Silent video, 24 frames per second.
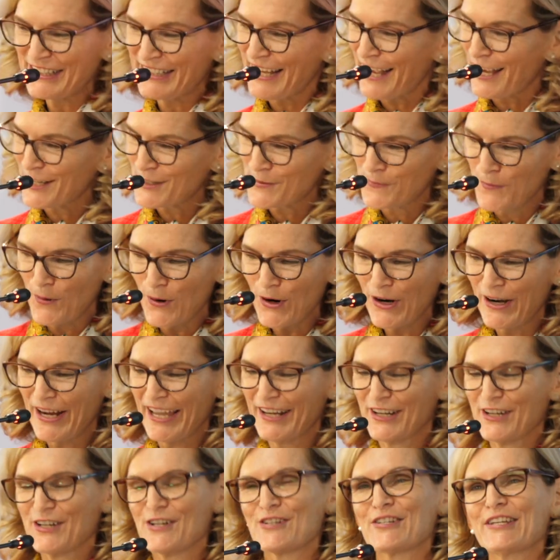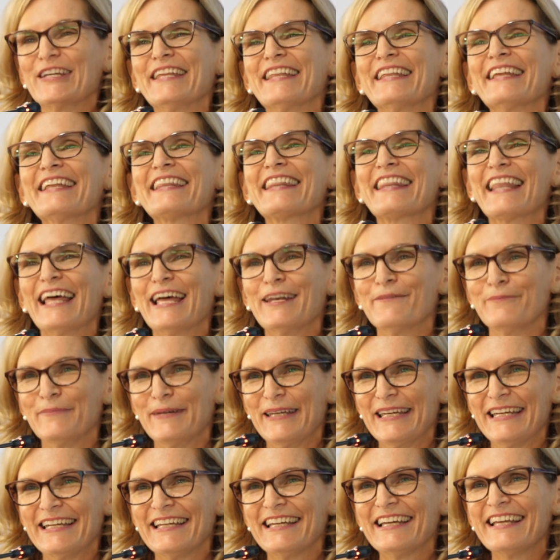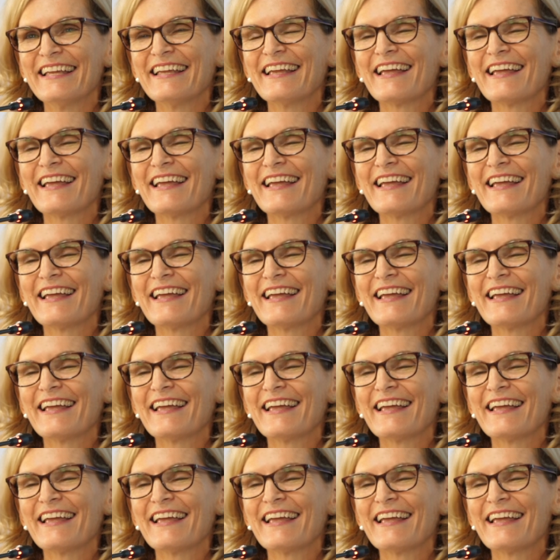has more energy than me,